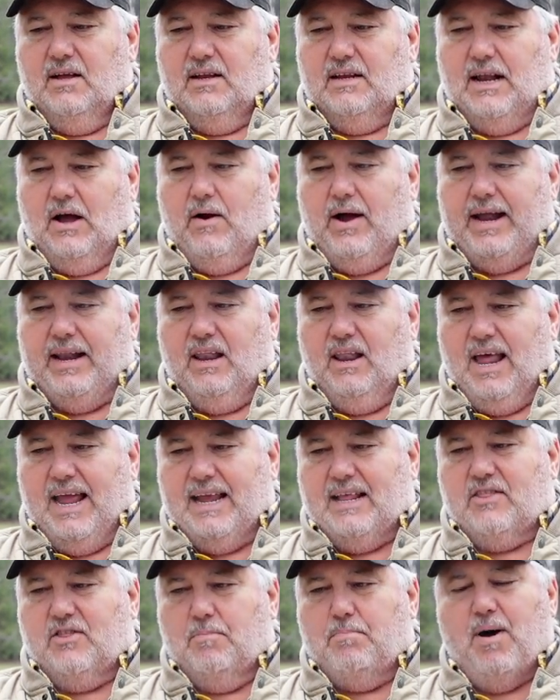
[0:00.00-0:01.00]
Now I
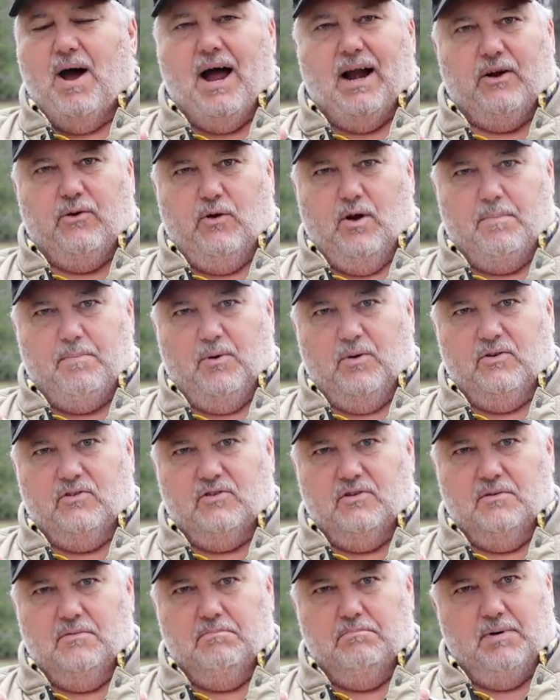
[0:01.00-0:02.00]
like the pot
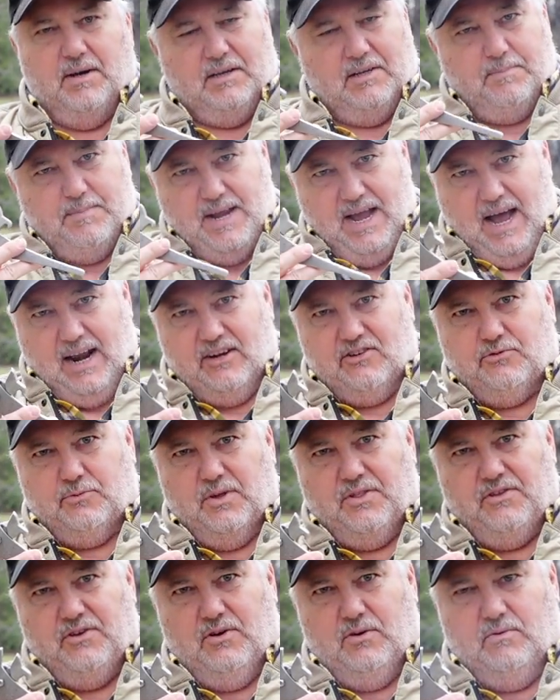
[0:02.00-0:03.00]
grippers, but to be honest
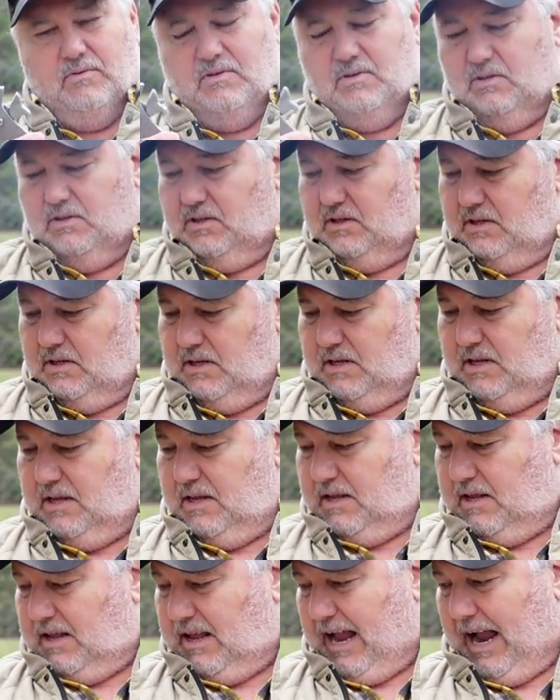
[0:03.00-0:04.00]
with you,
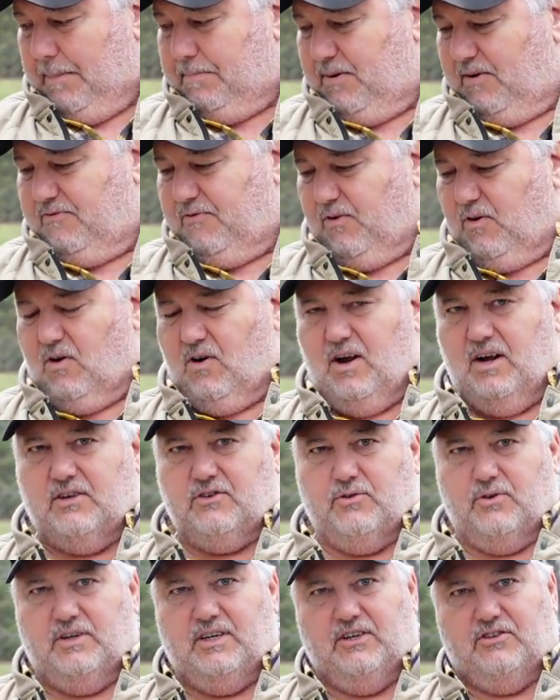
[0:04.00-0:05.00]
I prefer a
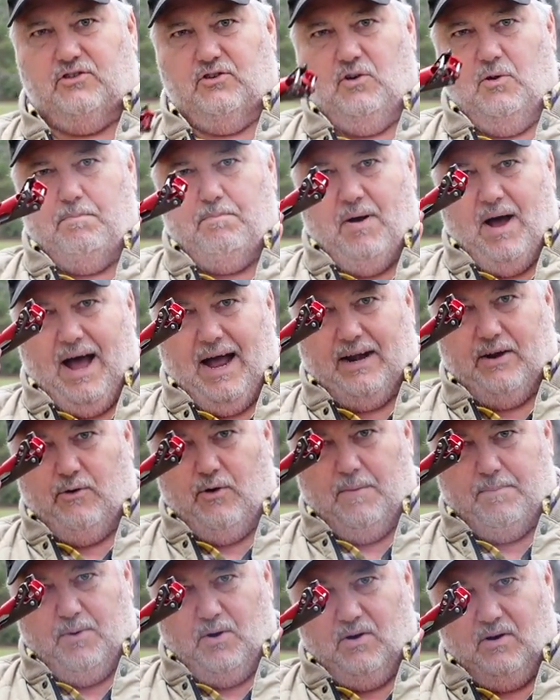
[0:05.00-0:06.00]
traditional pot
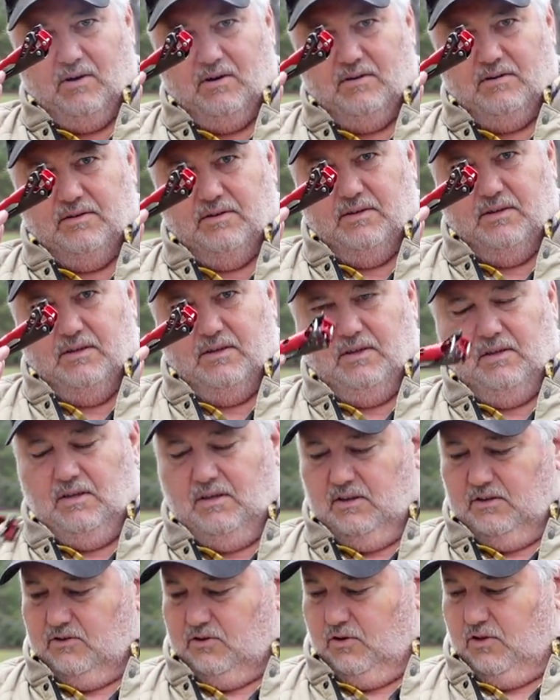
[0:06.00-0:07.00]
gripper
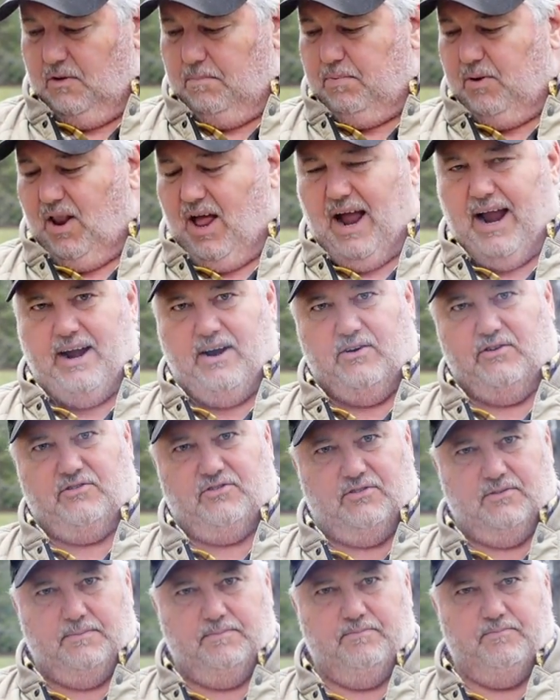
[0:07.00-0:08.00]
to the
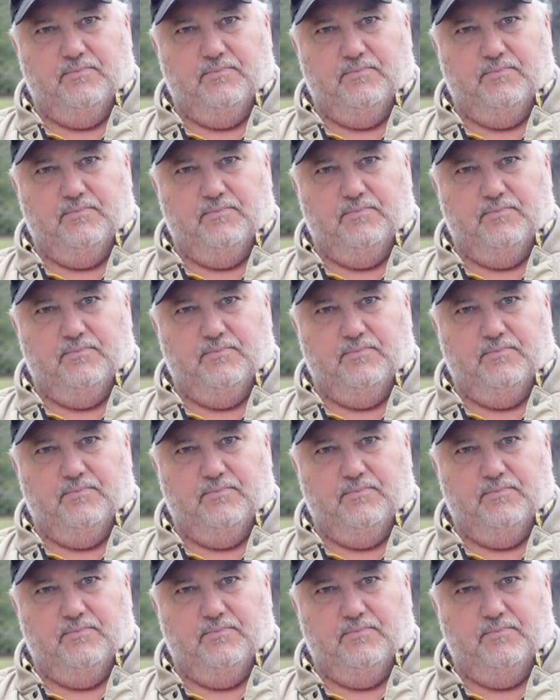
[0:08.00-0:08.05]
pliers.